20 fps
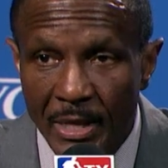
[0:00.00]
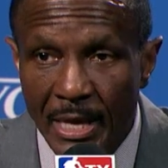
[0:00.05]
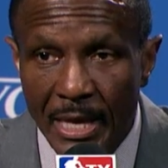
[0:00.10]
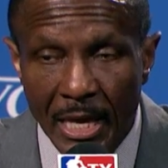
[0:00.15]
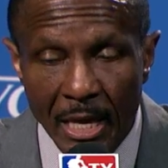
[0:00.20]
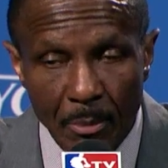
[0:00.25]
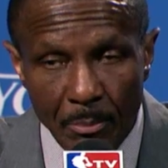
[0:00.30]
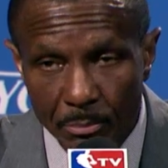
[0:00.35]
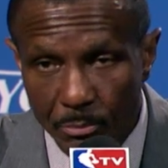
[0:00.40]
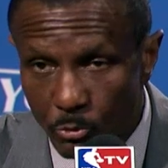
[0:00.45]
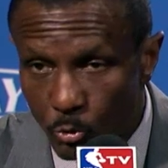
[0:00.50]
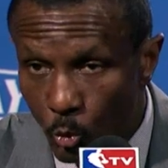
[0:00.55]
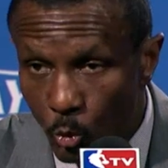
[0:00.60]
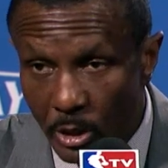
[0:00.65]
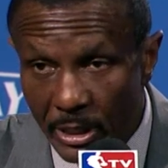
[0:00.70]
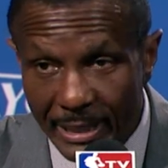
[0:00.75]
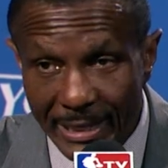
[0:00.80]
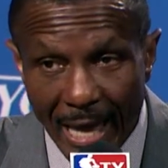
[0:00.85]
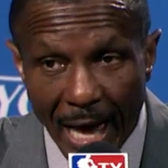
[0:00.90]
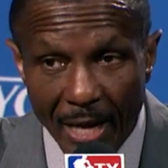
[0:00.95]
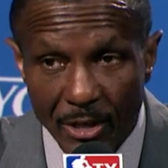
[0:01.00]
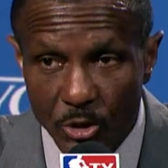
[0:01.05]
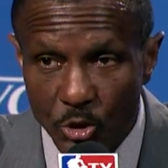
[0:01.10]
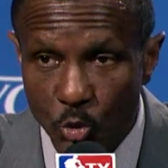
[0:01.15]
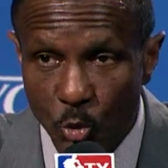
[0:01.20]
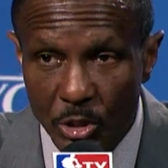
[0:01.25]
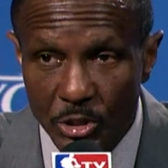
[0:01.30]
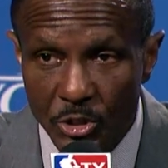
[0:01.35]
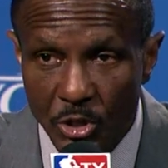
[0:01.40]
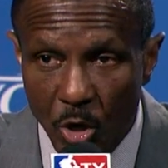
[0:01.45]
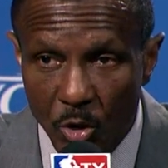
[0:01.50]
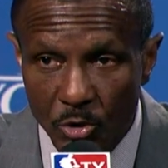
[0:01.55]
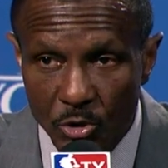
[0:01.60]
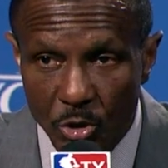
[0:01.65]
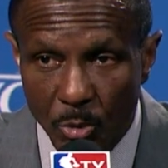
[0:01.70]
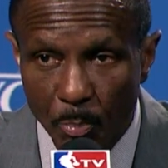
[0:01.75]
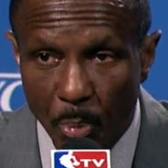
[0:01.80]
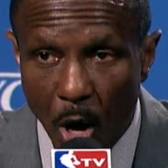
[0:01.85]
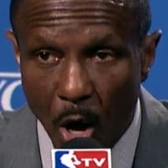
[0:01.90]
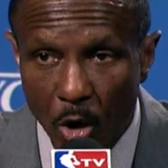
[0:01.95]
Him, when he got switched on to
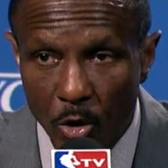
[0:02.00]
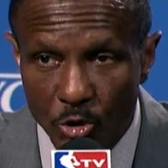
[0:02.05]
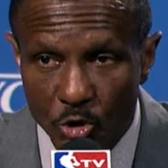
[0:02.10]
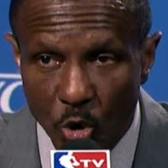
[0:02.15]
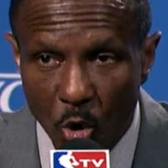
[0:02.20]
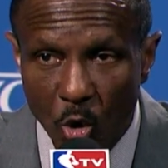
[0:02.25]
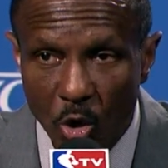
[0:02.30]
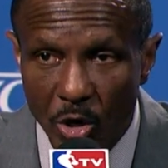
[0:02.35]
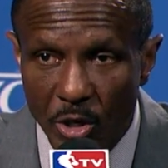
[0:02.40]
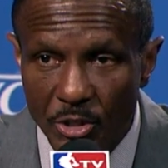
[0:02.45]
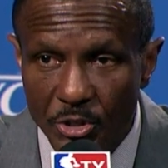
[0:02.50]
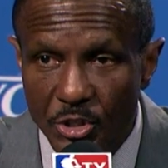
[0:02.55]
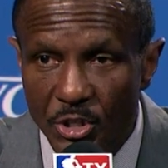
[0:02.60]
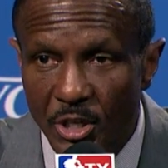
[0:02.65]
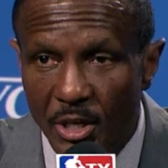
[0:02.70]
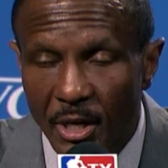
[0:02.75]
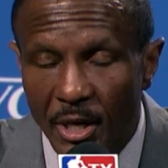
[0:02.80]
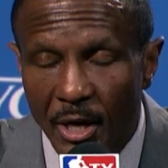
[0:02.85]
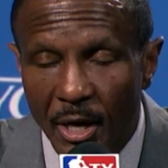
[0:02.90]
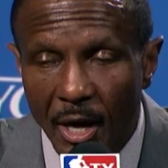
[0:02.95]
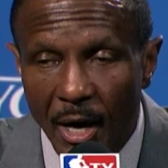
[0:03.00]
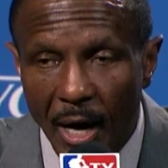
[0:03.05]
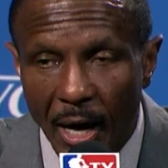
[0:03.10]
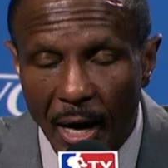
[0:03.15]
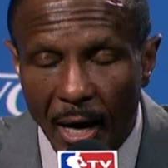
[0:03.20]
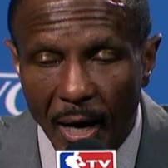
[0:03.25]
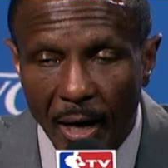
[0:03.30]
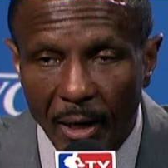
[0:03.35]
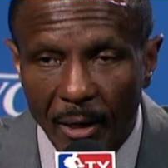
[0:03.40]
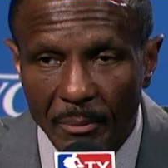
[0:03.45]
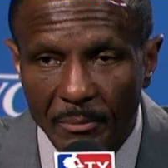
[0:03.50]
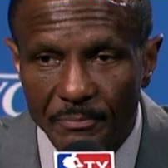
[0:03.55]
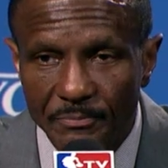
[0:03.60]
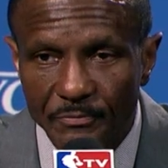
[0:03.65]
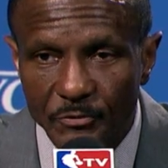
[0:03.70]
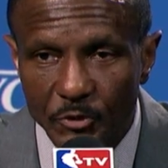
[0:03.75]
Paul George, and